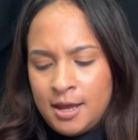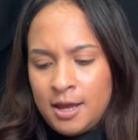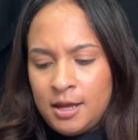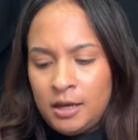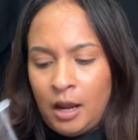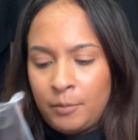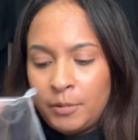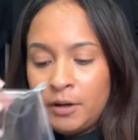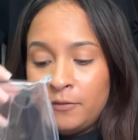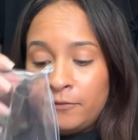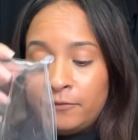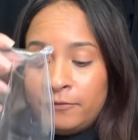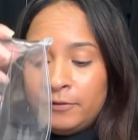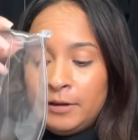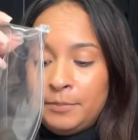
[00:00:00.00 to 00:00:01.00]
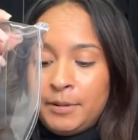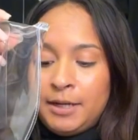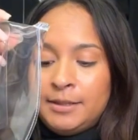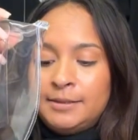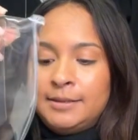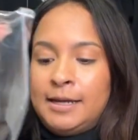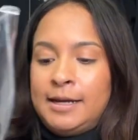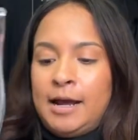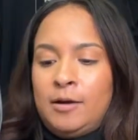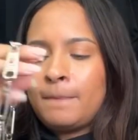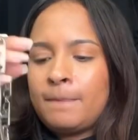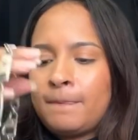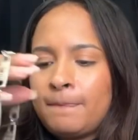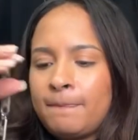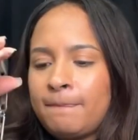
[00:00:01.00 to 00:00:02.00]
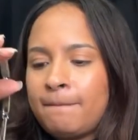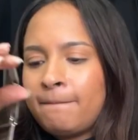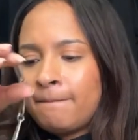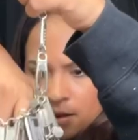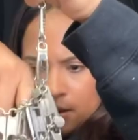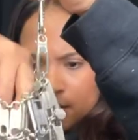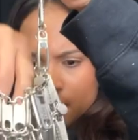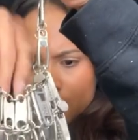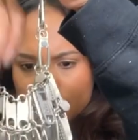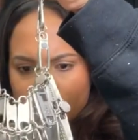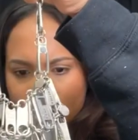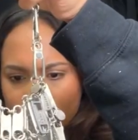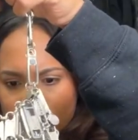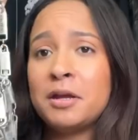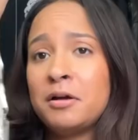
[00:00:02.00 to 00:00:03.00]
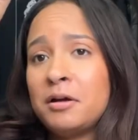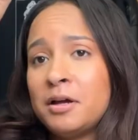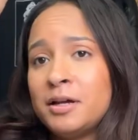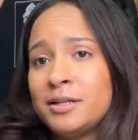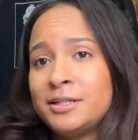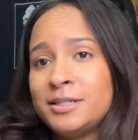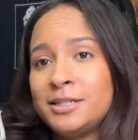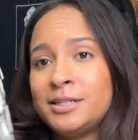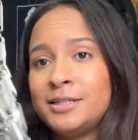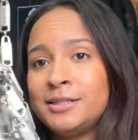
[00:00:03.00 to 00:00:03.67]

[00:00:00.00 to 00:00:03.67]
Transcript: Now I'm gonna flip it inside out. God, she's